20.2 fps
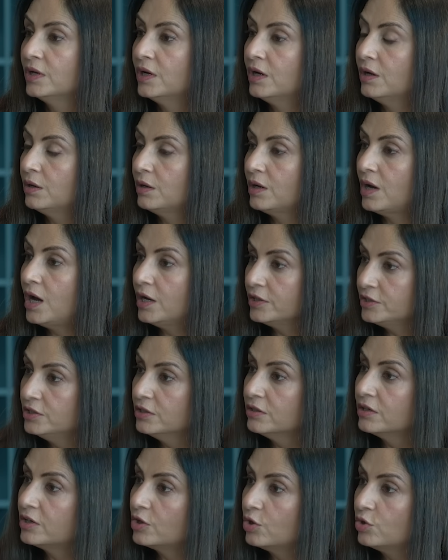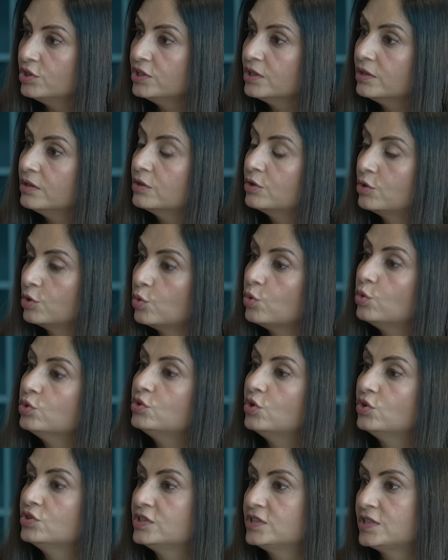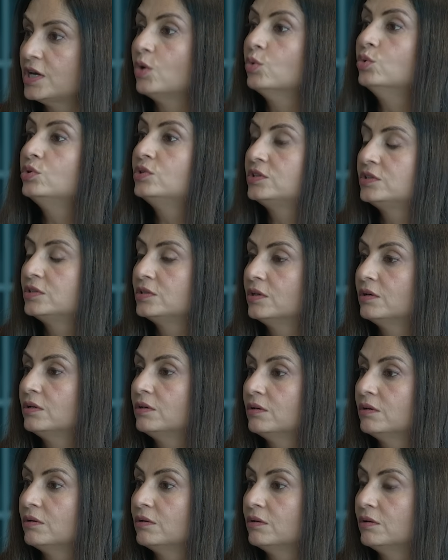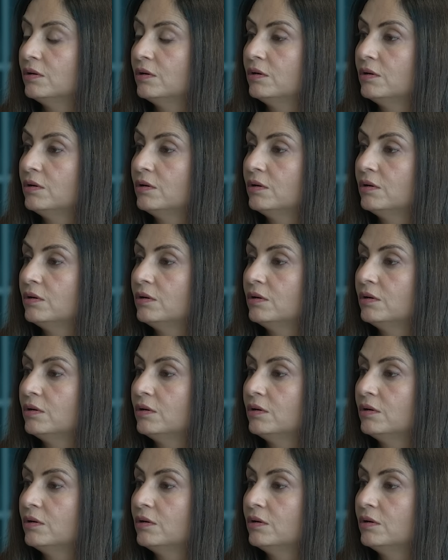uh, our year on year growth on south uh,